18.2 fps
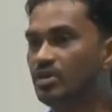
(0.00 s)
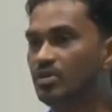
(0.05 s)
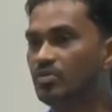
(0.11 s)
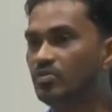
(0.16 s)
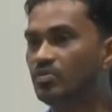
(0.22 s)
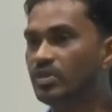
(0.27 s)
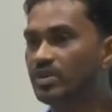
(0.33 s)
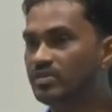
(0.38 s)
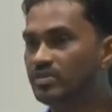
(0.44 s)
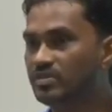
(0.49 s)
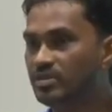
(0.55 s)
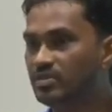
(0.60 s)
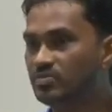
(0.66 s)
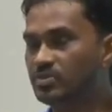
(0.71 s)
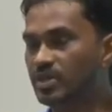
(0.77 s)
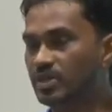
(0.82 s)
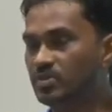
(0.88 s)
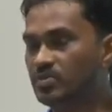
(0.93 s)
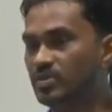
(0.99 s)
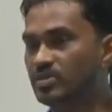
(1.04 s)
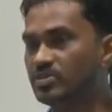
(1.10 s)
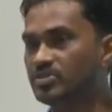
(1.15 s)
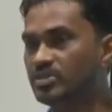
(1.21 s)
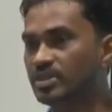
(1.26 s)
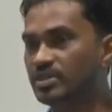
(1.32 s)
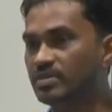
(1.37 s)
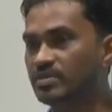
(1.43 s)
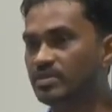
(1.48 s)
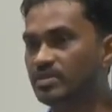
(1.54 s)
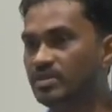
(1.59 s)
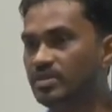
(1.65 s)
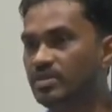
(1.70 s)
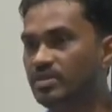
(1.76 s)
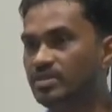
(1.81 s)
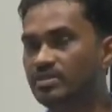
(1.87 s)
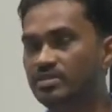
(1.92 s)
with new technology,
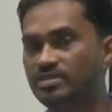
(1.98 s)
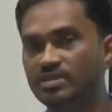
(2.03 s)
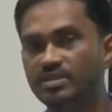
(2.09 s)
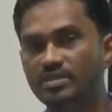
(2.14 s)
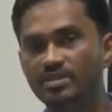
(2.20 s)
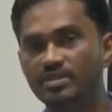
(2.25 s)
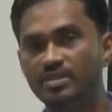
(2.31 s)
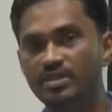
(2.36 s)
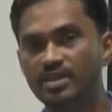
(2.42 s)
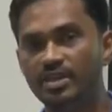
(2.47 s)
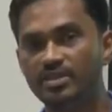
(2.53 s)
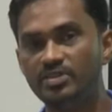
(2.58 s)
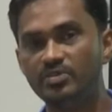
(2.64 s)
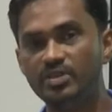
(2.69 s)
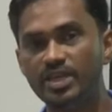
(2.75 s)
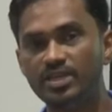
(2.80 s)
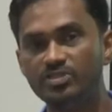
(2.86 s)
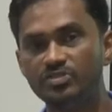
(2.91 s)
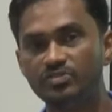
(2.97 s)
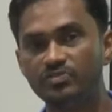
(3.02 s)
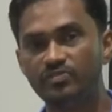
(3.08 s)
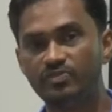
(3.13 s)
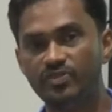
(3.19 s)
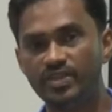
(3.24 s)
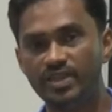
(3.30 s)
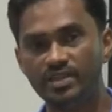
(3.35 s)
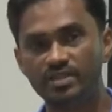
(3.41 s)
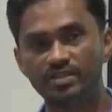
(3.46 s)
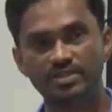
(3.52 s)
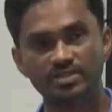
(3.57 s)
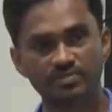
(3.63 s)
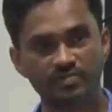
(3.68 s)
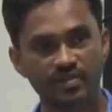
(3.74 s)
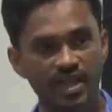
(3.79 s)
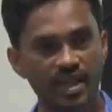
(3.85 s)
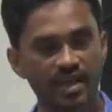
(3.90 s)
the education field is
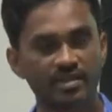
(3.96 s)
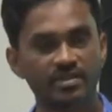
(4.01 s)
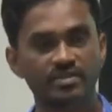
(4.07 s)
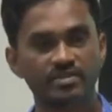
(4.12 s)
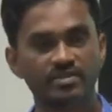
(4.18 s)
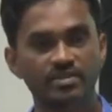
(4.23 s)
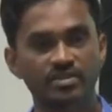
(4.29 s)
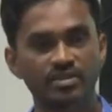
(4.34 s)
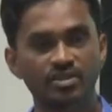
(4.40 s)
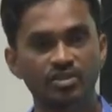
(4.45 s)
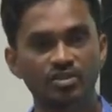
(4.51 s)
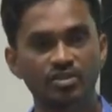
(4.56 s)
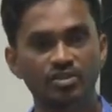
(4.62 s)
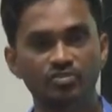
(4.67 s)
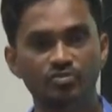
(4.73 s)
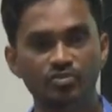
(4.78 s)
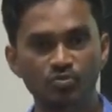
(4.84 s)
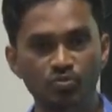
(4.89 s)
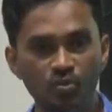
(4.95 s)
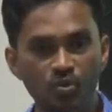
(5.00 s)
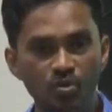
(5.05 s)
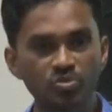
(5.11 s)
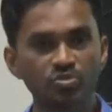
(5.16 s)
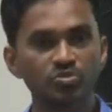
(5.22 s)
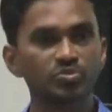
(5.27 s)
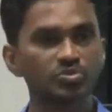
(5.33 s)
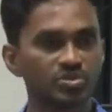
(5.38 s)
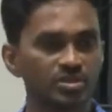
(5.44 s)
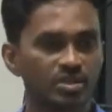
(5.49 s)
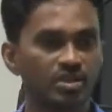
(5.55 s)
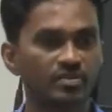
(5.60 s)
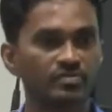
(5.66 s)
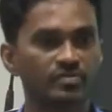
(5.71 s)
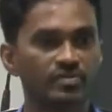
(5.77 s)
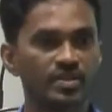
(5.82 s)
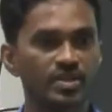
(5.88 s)
flat. If you want to do
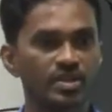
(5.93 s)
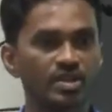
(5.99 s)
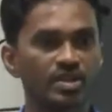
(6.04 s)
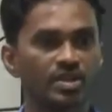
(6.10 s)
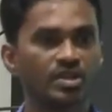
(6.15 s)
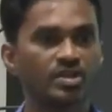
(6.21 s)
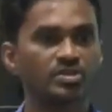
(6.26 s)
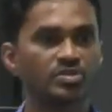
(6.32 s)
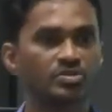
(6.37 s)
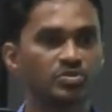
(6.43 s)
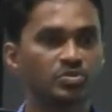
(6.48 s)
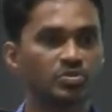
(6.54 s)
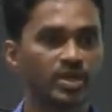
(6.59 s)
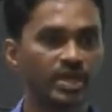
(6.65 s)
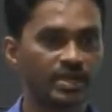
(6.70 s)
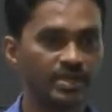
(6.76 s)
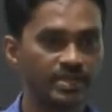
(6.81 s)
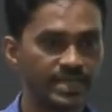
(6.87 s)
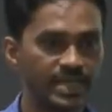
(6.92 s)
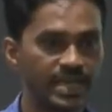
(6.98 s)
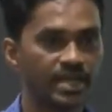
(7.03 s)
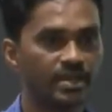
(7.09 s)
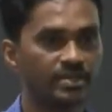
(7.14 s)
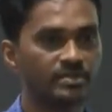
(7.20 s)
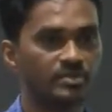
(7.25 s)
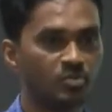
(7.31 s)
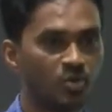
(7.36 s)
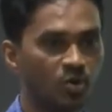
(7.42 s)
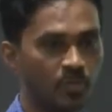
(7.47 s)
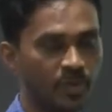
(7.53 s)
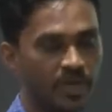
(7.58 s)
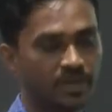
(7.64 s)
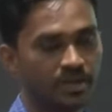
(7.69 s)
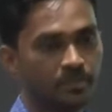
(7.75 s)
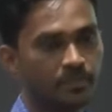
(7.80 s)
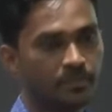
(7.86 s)
stuff, you can gain the
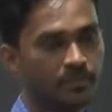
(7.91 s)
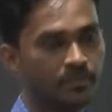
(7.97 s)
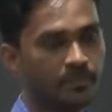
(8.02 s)
momentum.